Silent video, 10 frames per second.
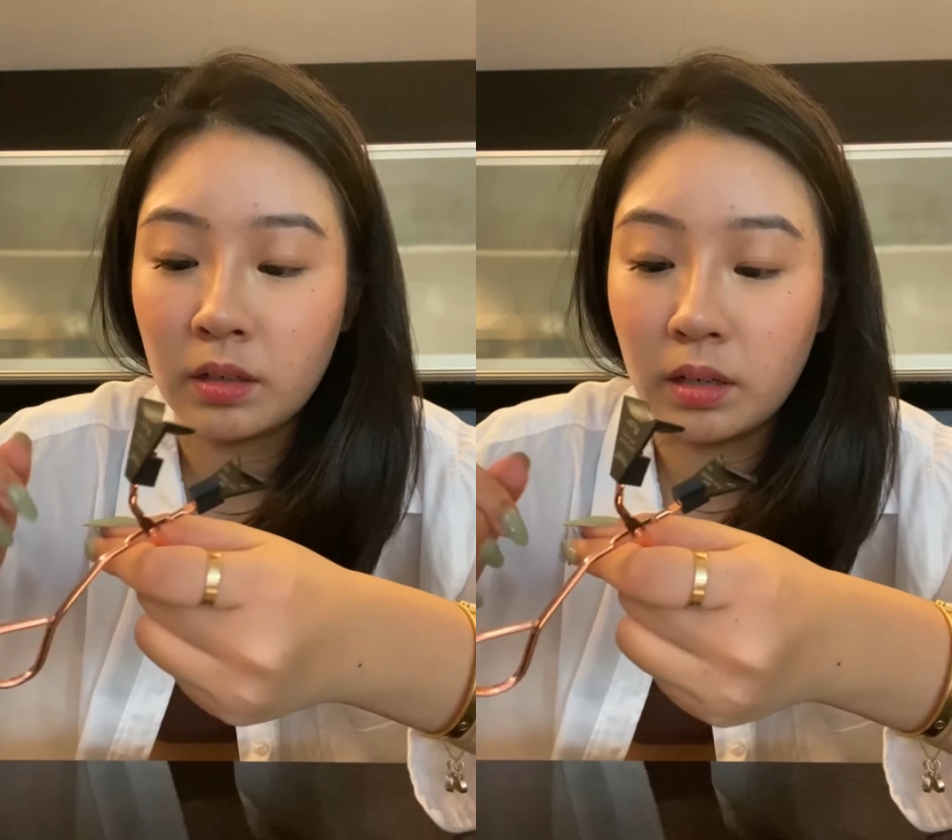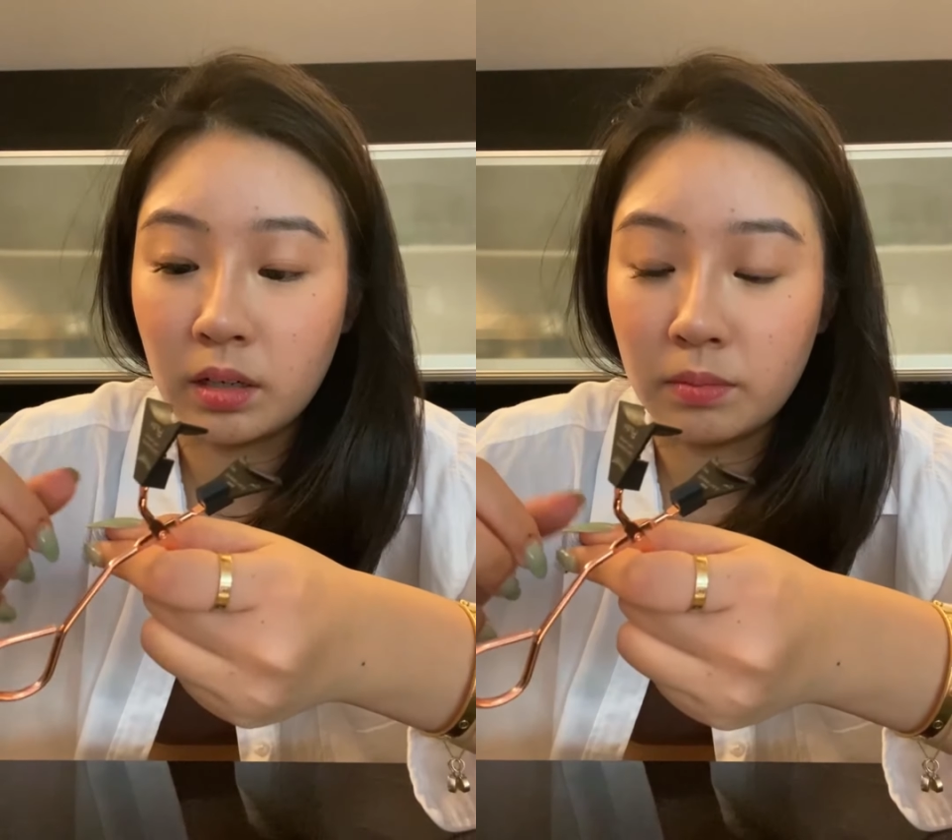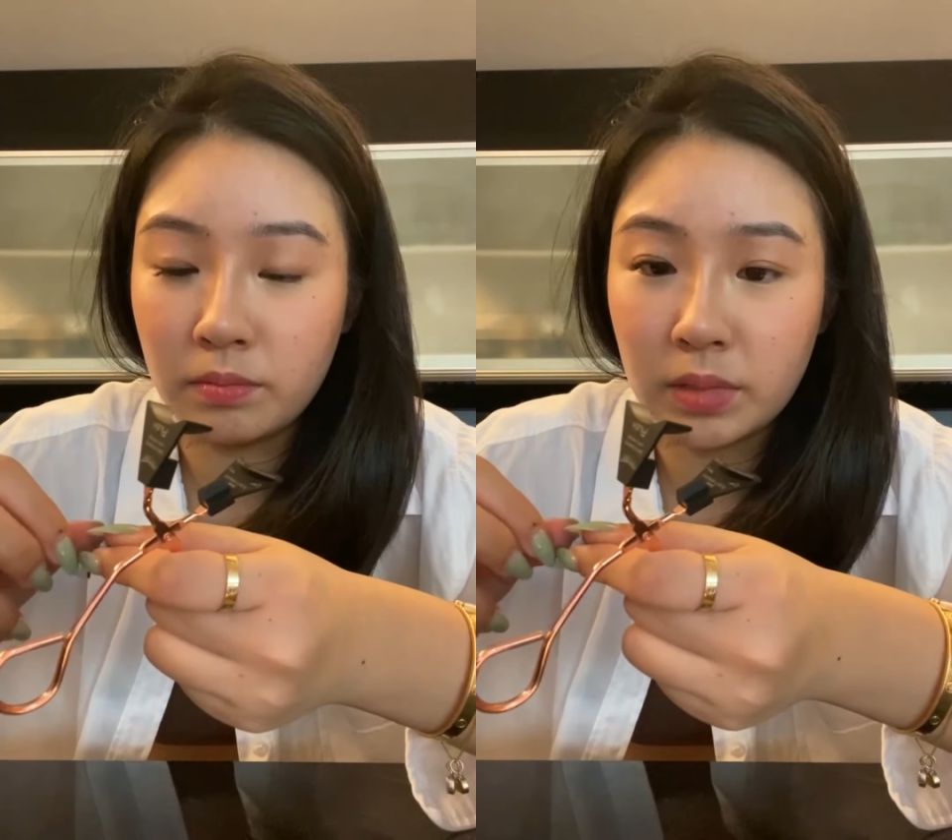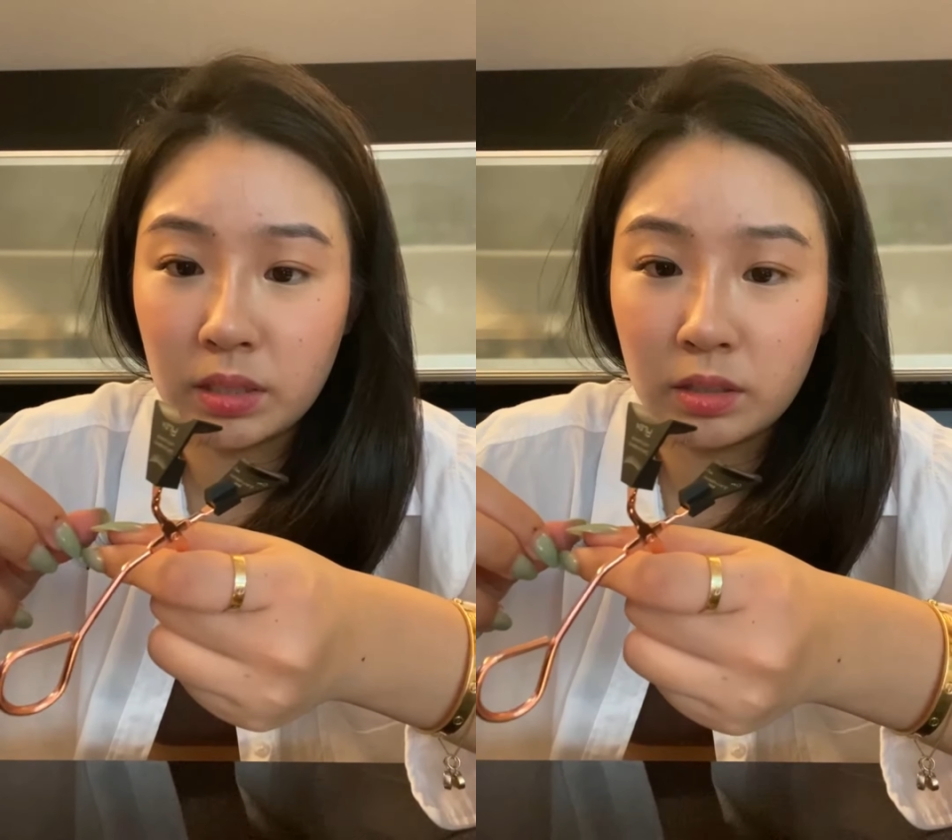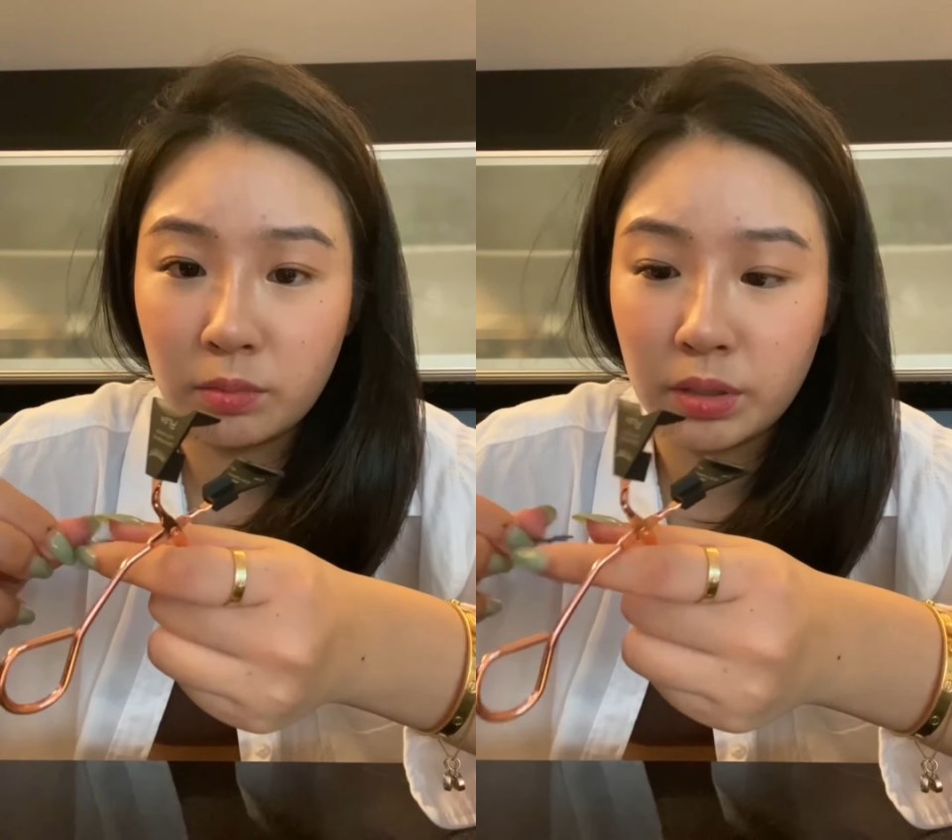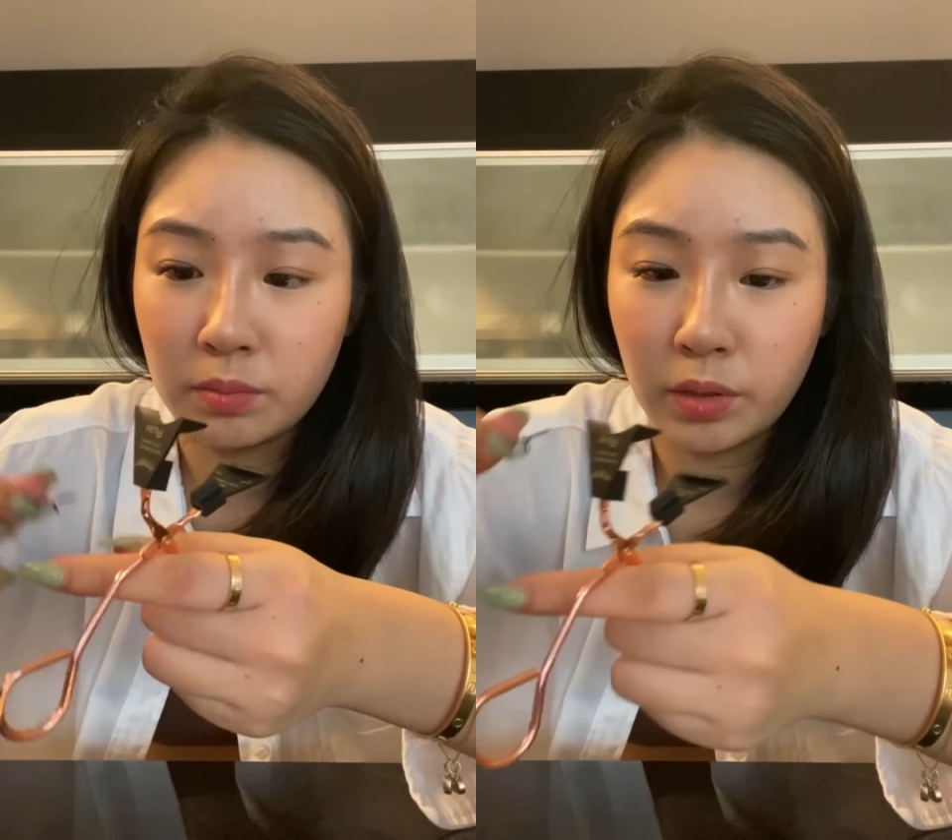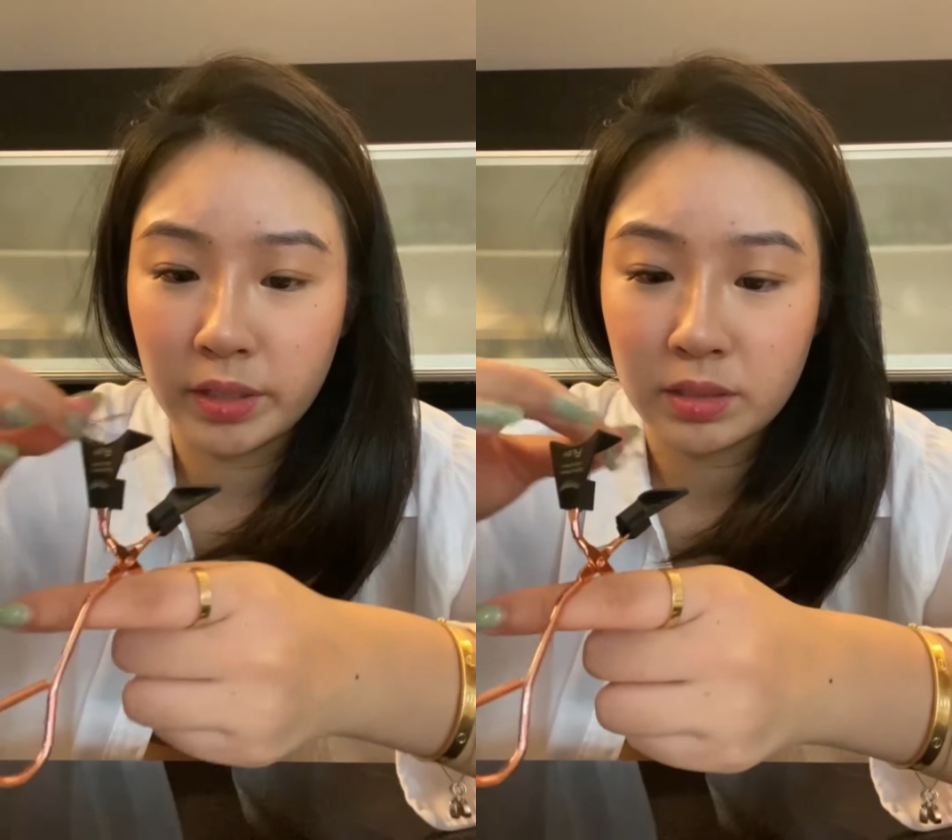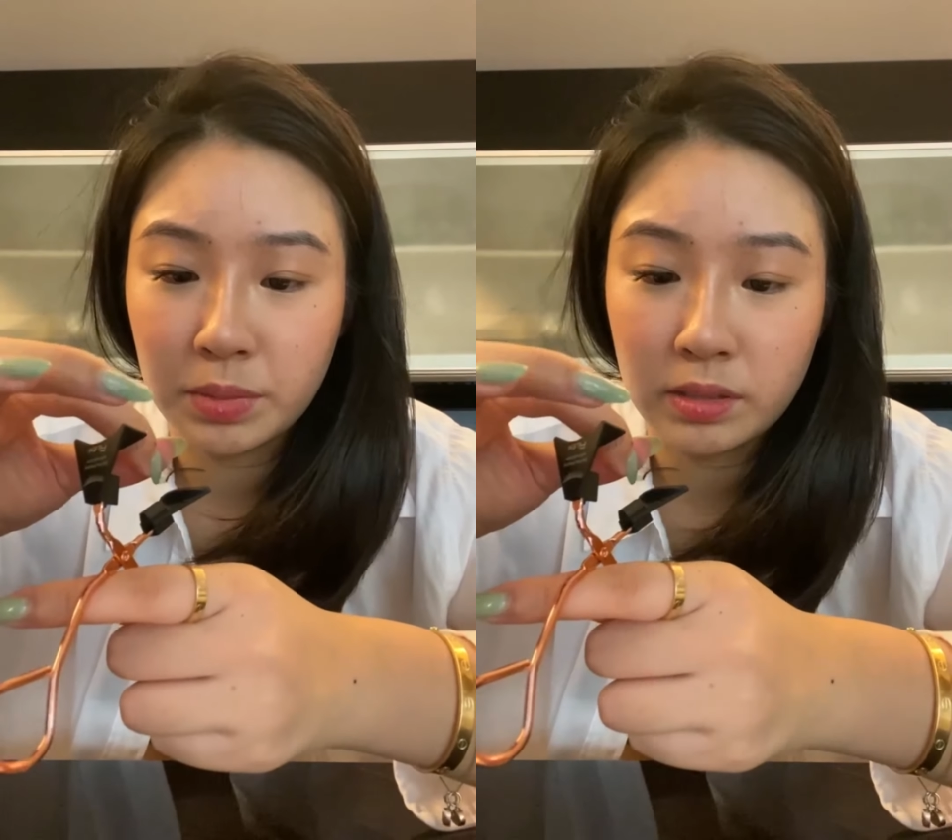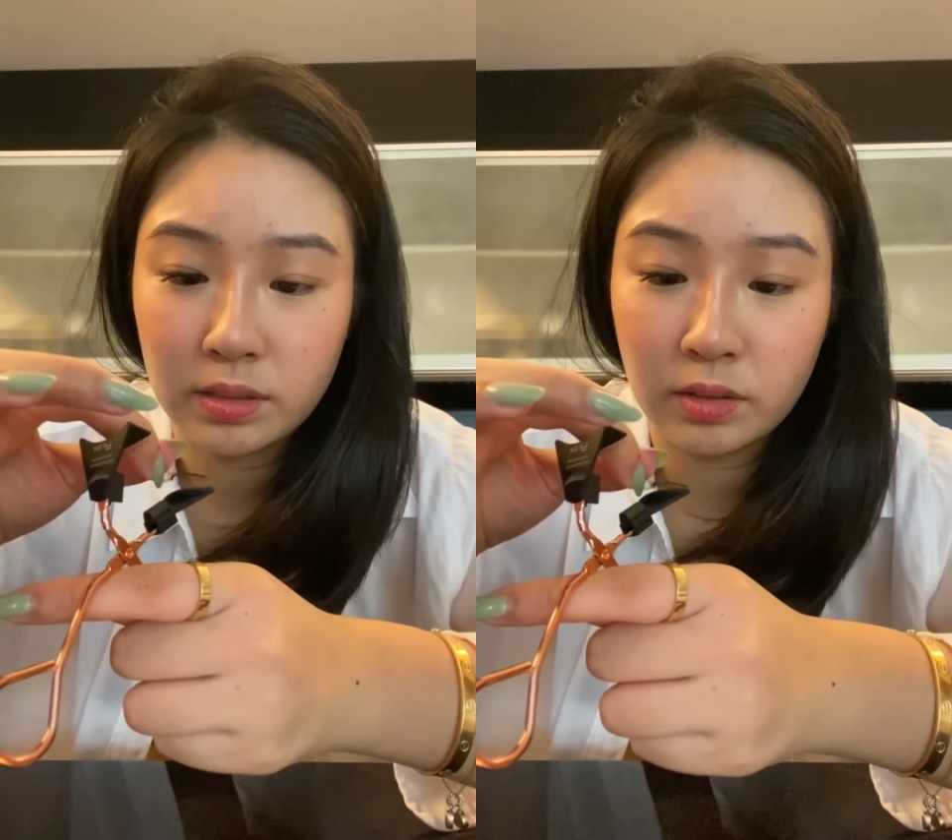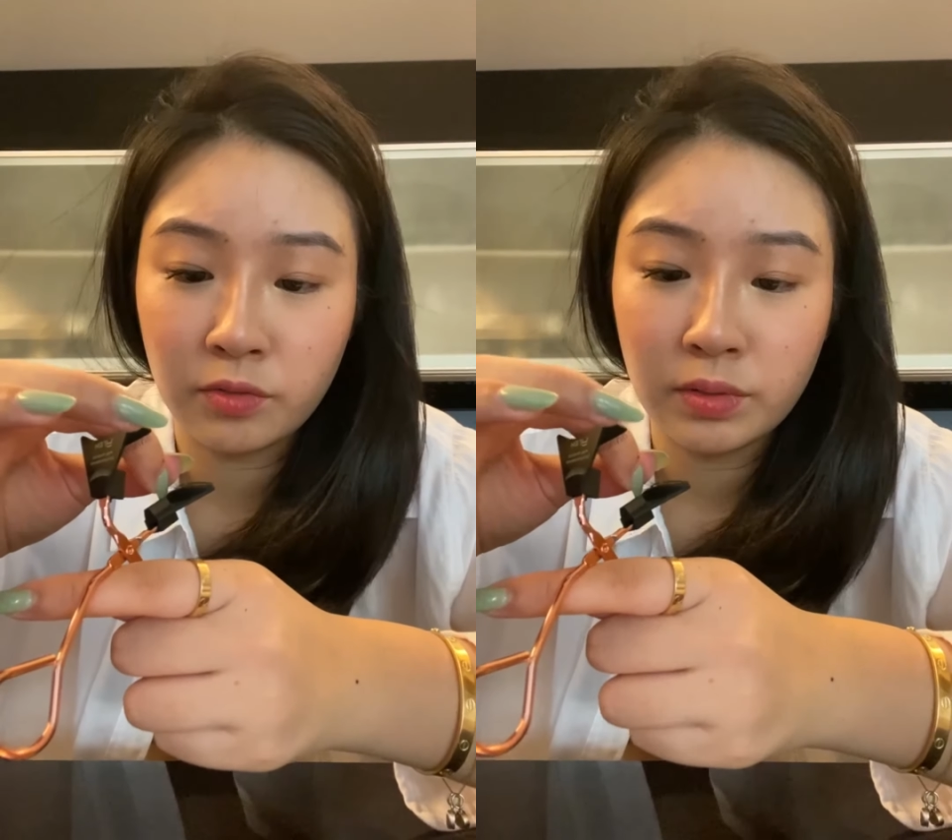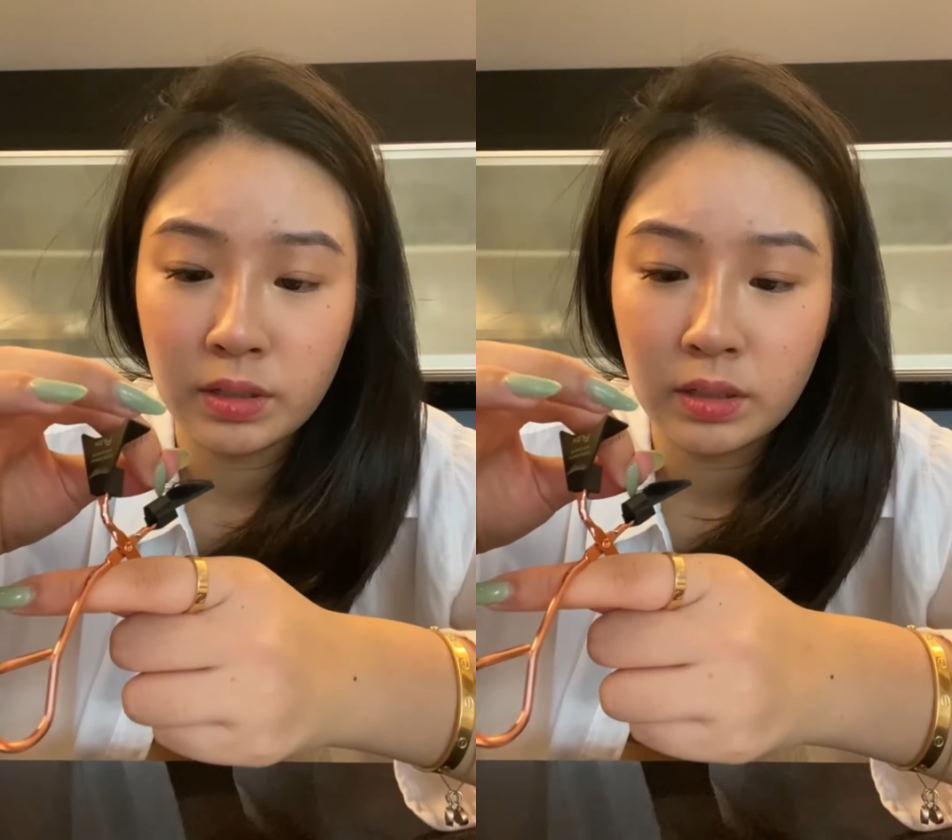a little bit more expensive